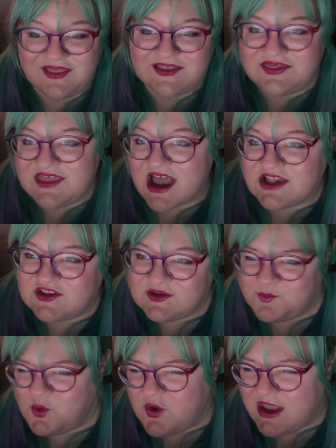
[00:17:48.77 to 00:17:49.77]
the
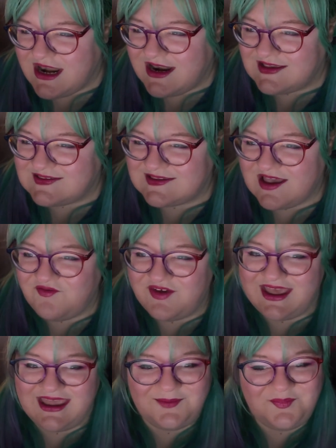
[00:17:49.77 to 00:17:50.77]
spookiness of
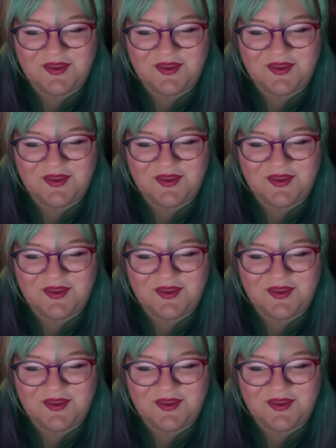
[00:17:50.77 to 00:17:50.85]
it,